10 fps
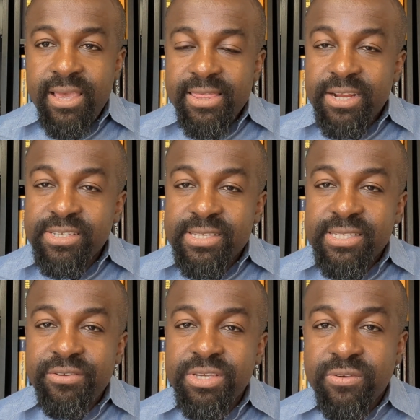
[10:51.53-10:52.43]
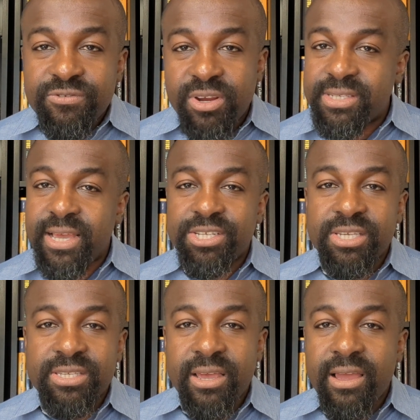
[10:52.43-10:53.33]
there's a series of
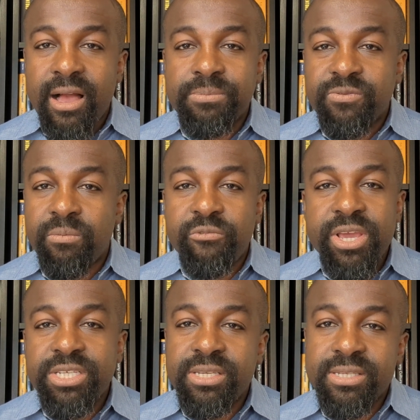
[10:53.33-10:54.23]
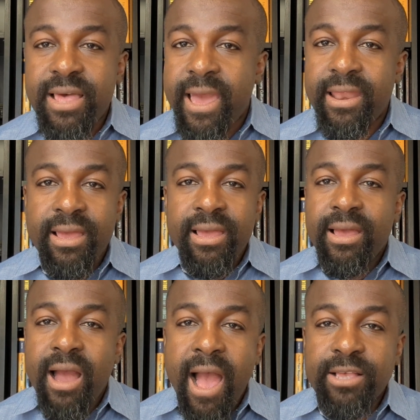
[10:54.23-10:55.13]
transactions that comes from regions that
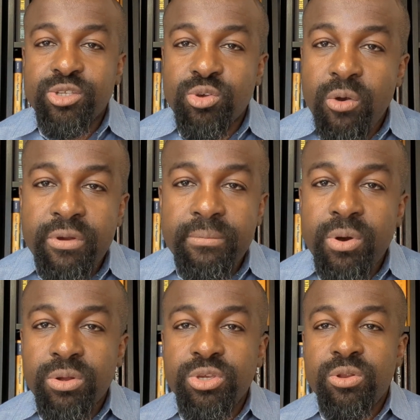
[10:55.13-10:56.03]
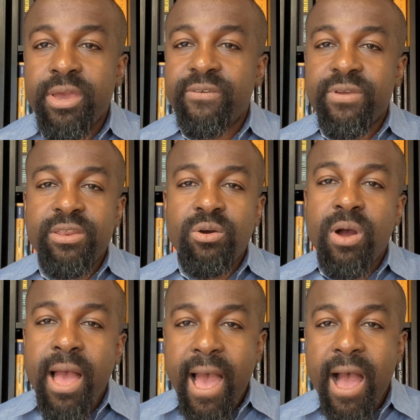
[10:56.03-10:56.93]
are so remote you don't even know
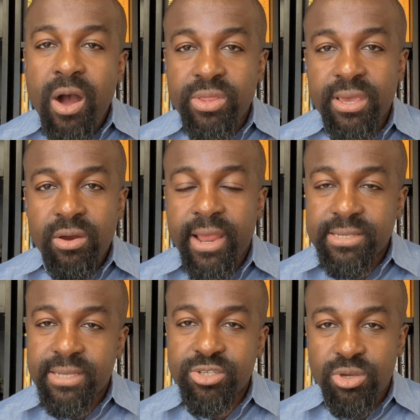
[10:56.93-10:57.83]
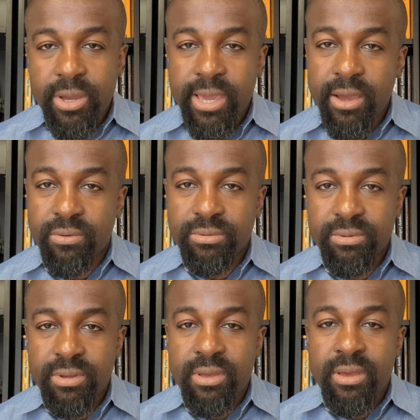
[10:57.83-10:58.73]
how they got access to your account.
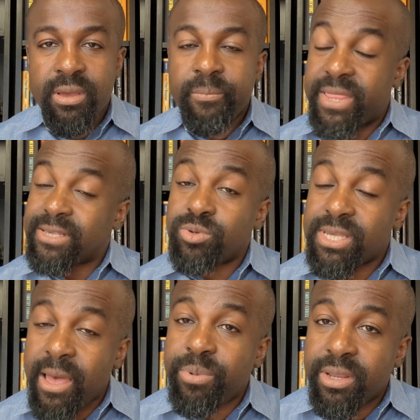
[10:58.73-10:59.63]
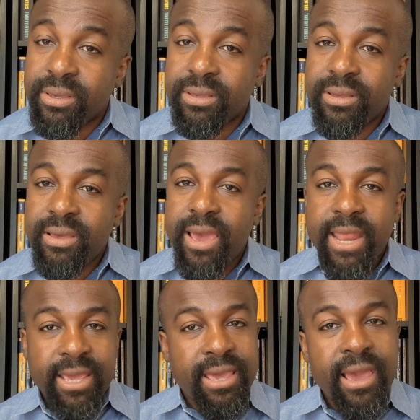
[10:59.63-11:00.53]
But that's what's happening. And
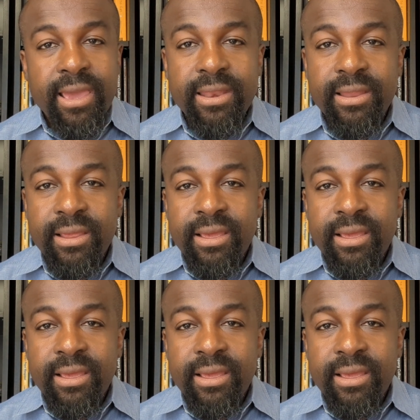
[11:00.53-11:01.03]
again,